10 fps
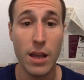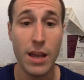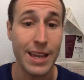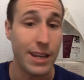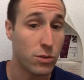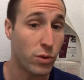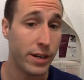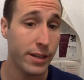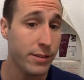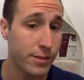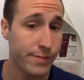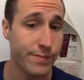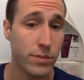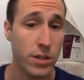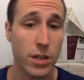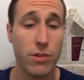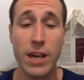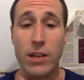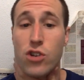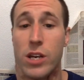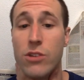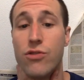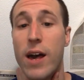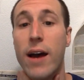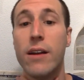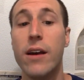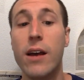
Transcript: it is what it is. You can't change that.